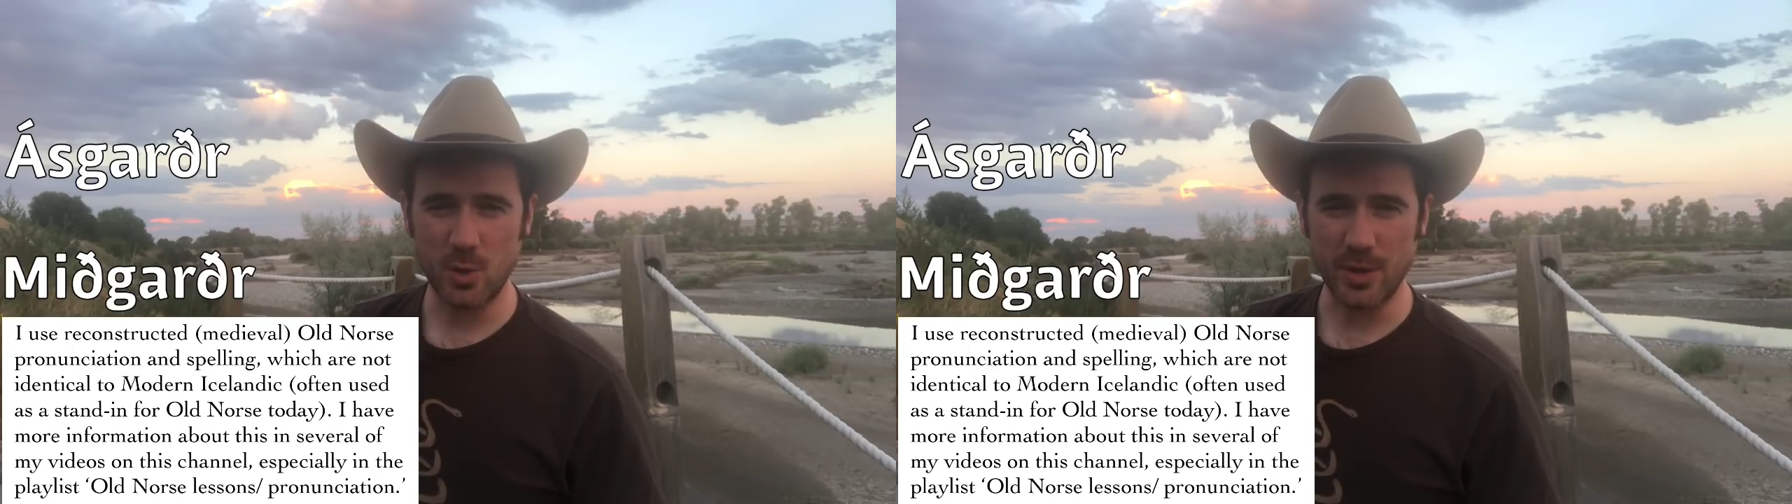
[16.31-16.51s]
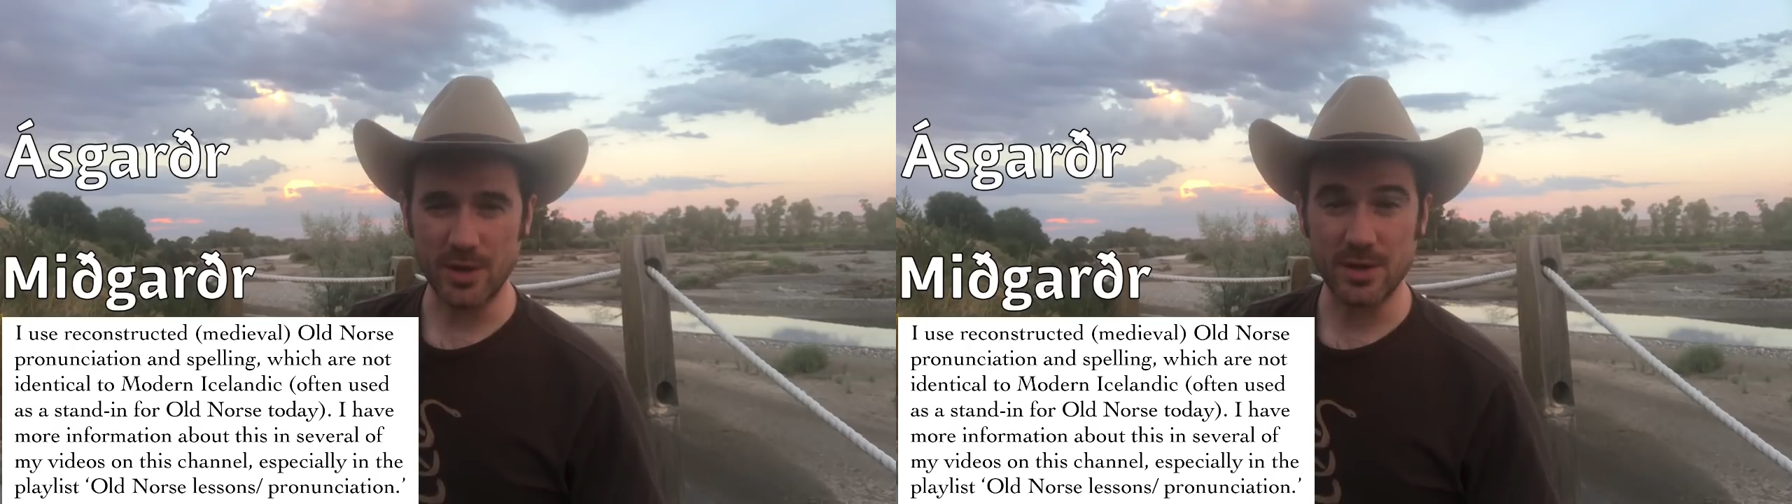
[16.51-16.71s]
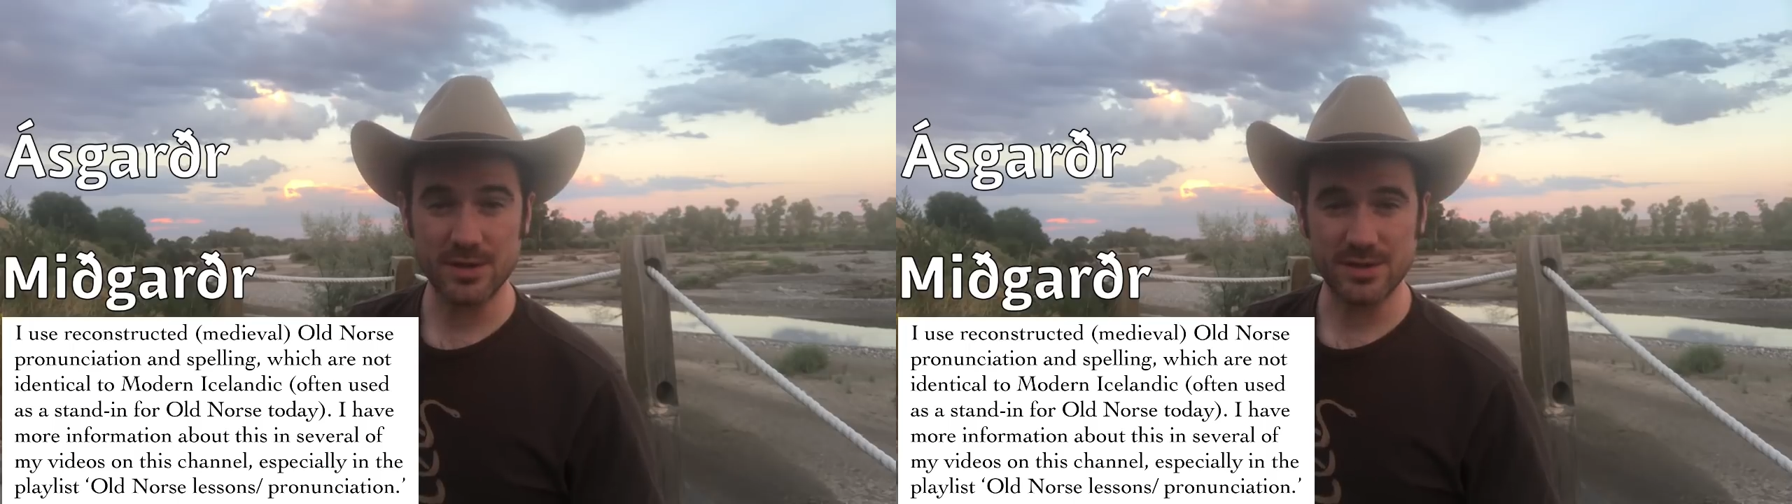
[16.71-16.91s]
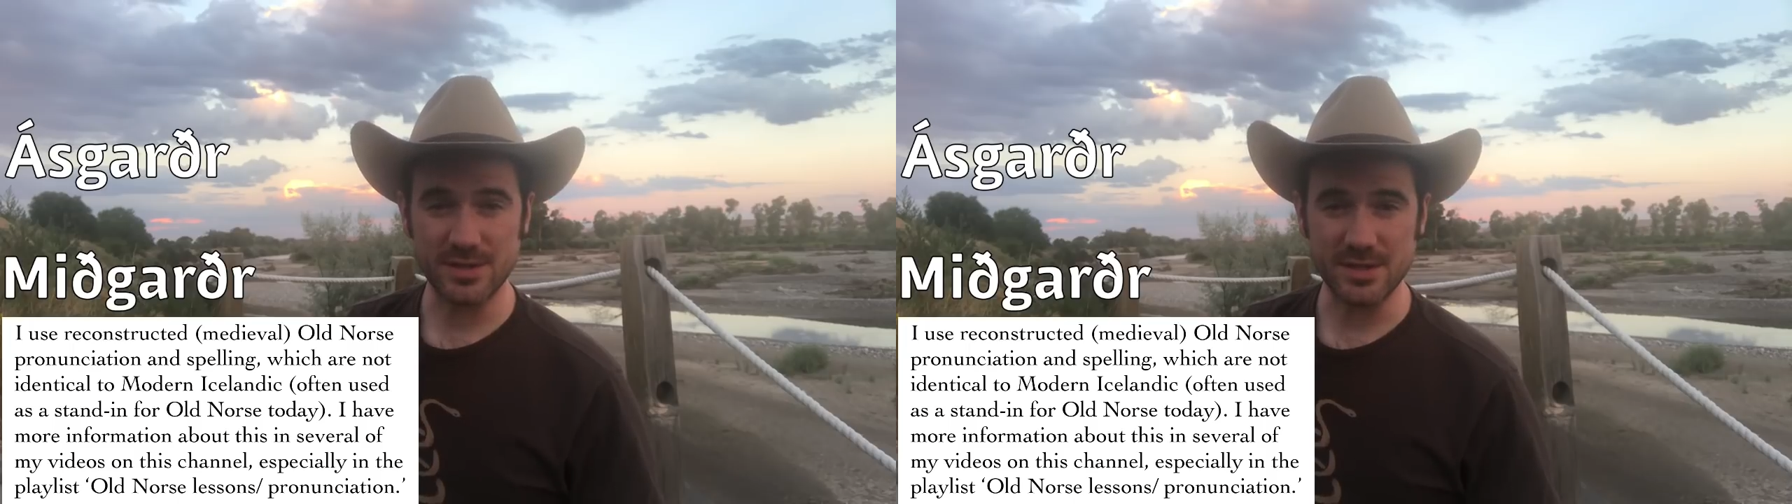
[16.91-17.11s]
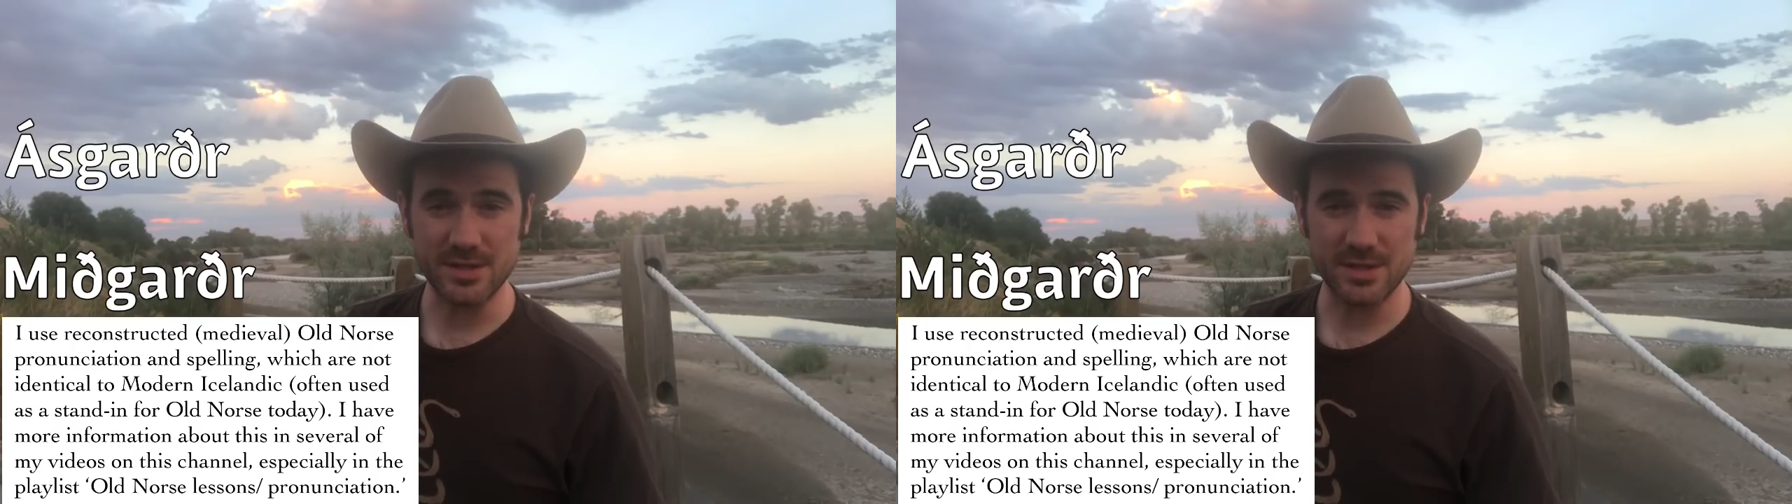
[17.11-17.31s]
where
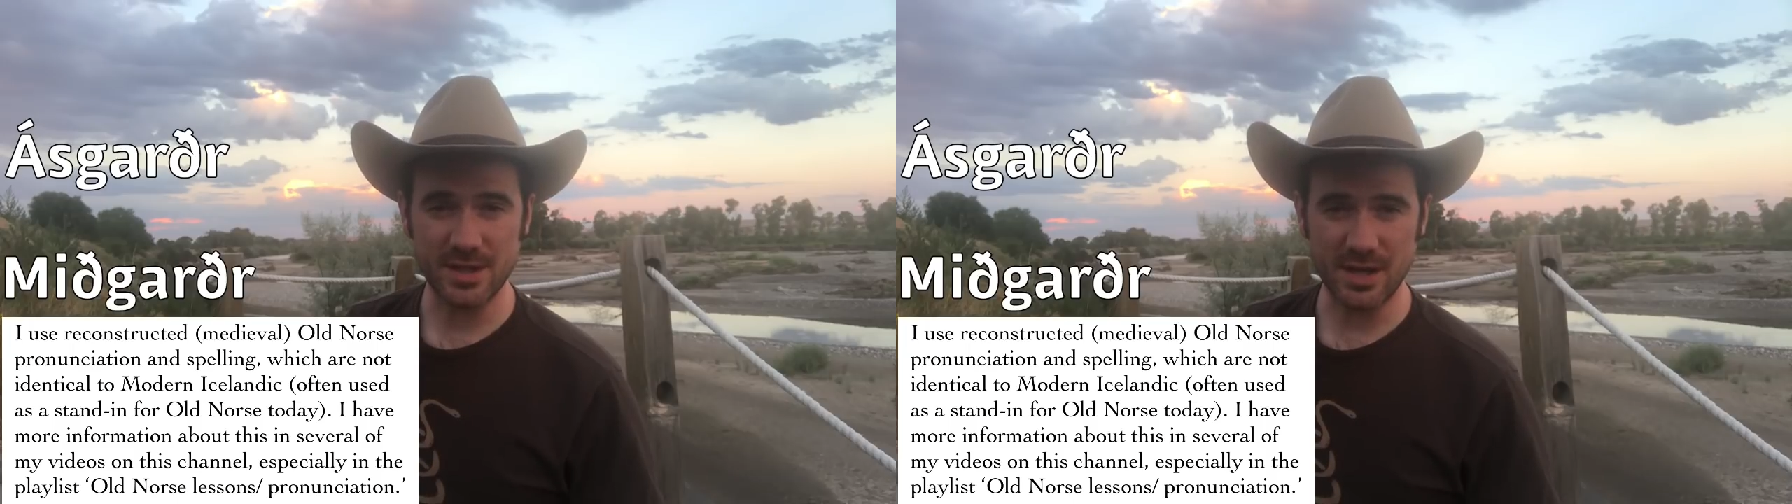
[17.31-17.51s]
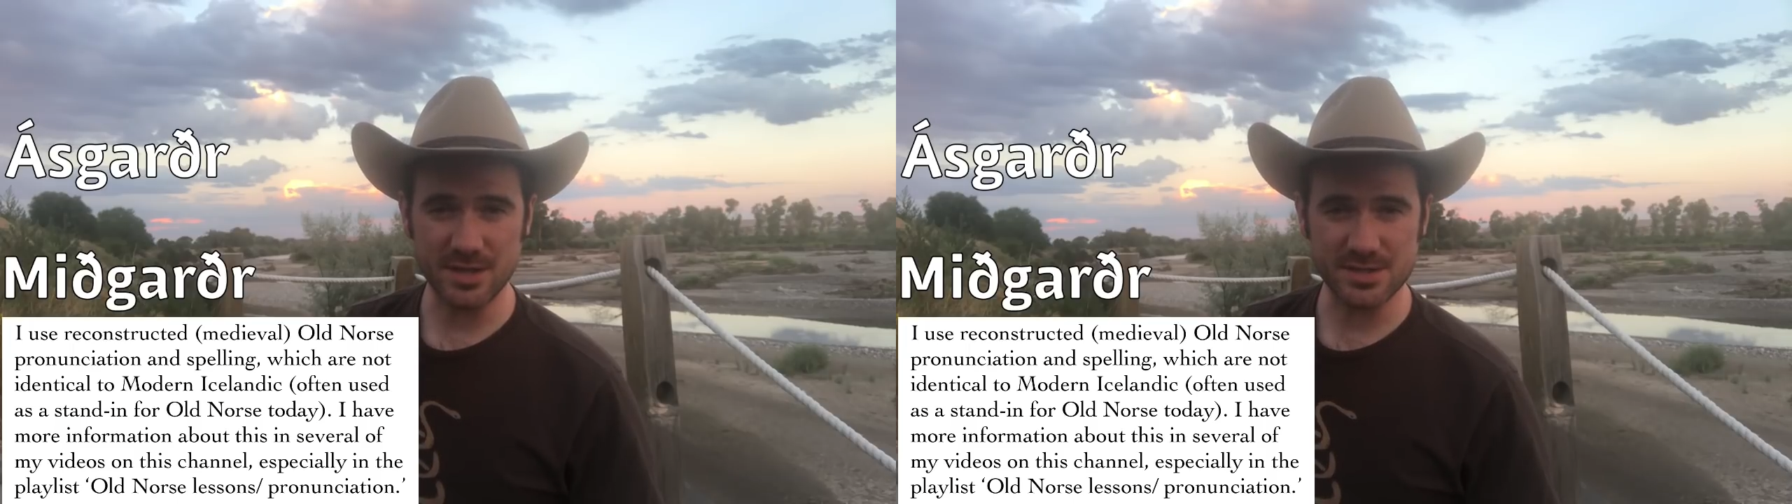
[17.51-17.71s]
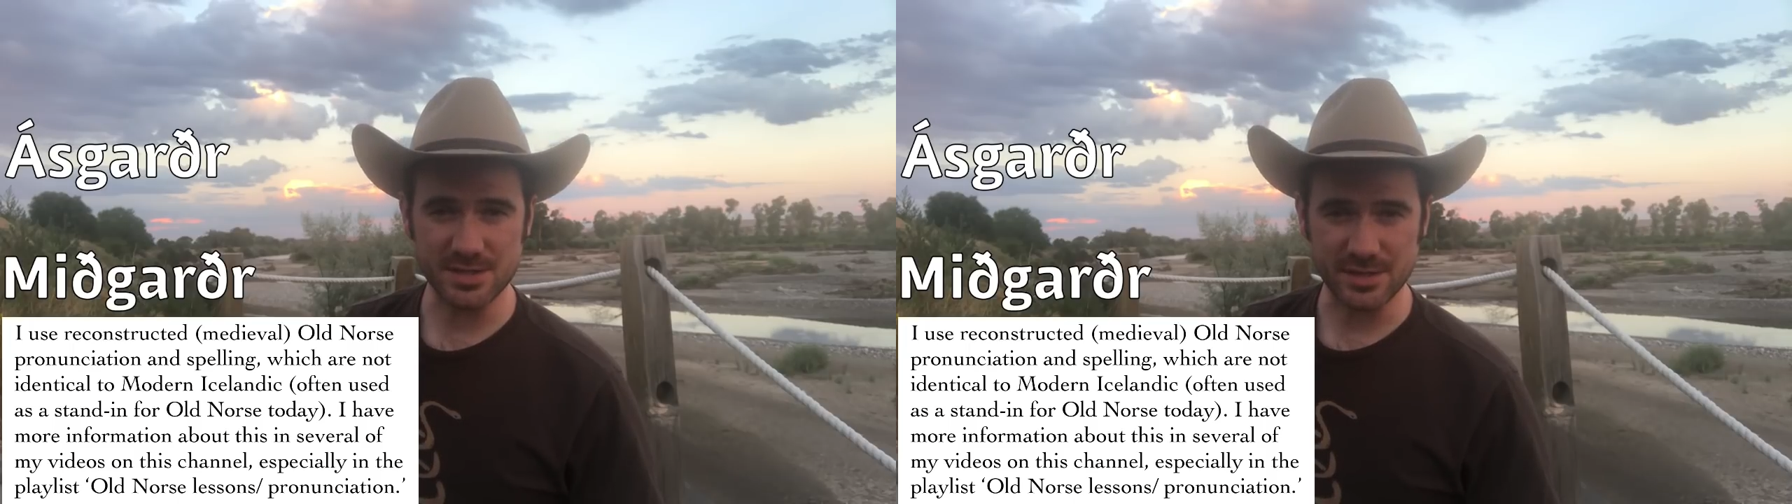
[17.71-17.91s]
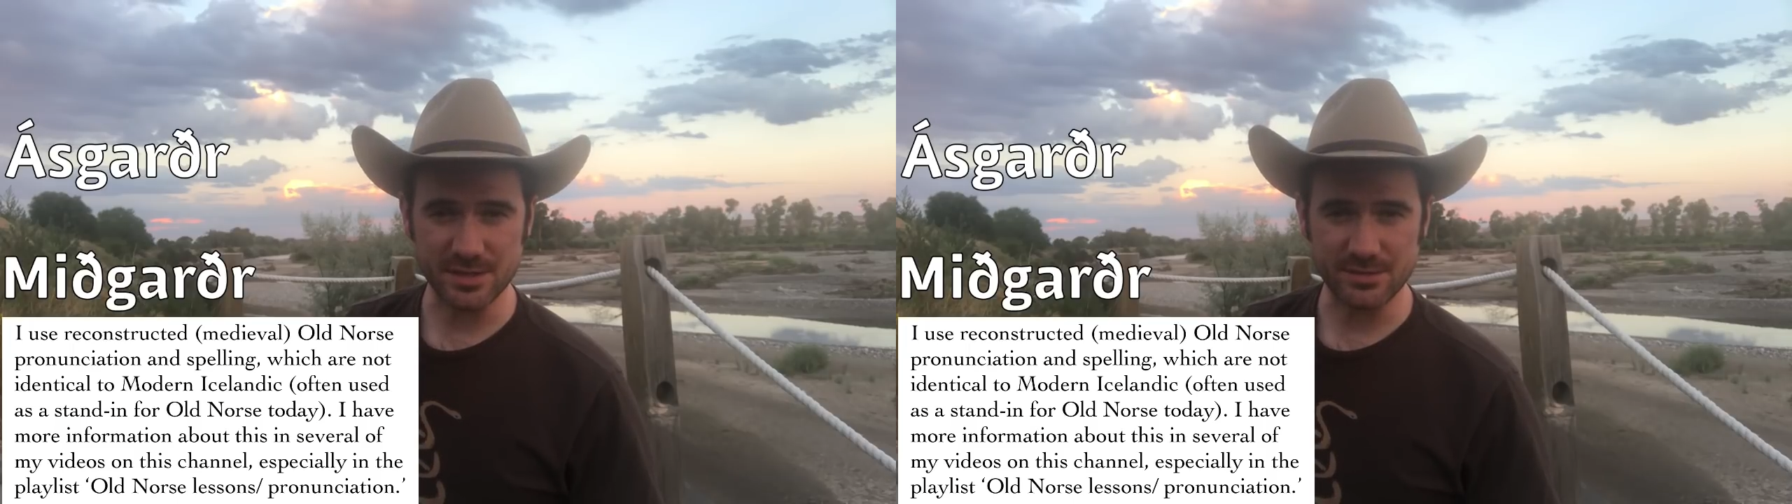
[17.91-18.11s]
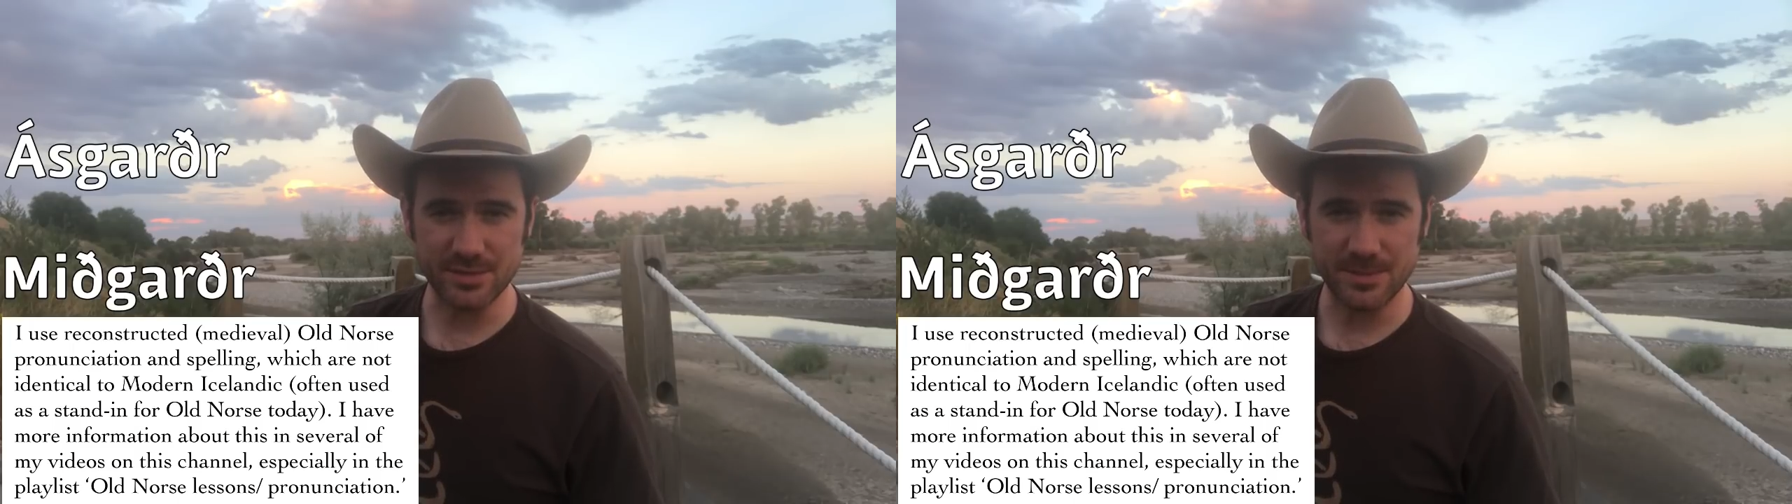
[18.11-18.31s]
the gods
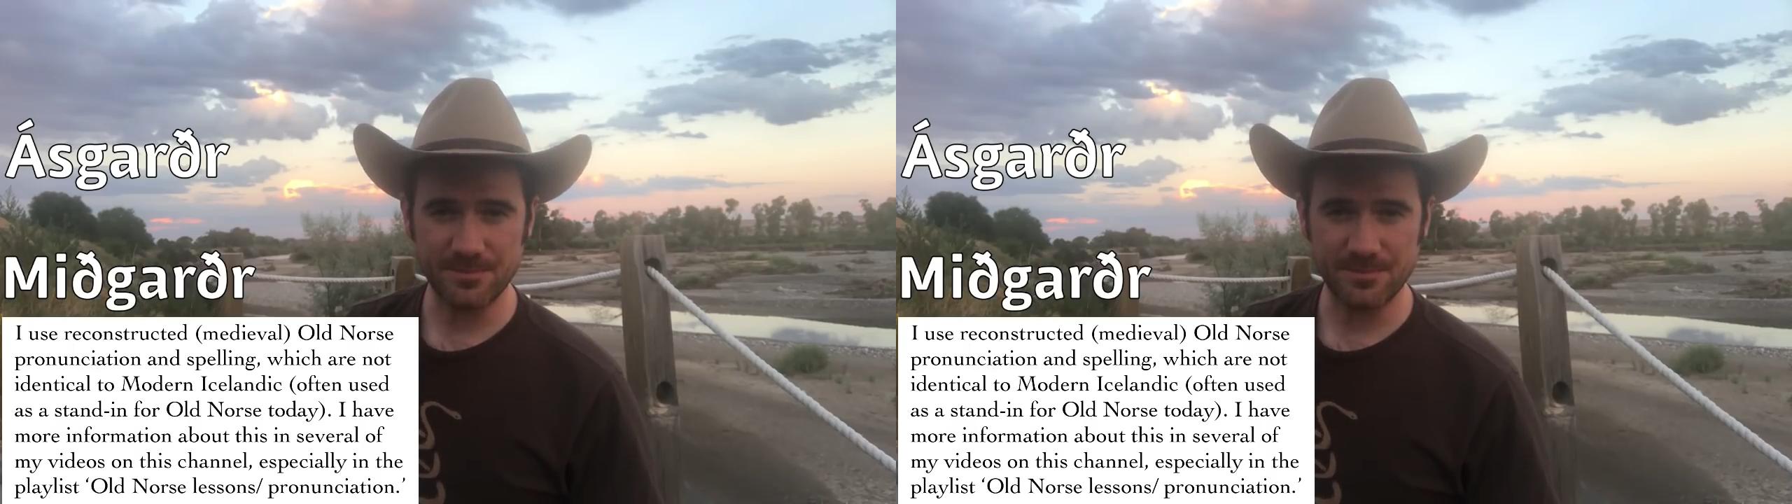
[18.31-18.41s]
live.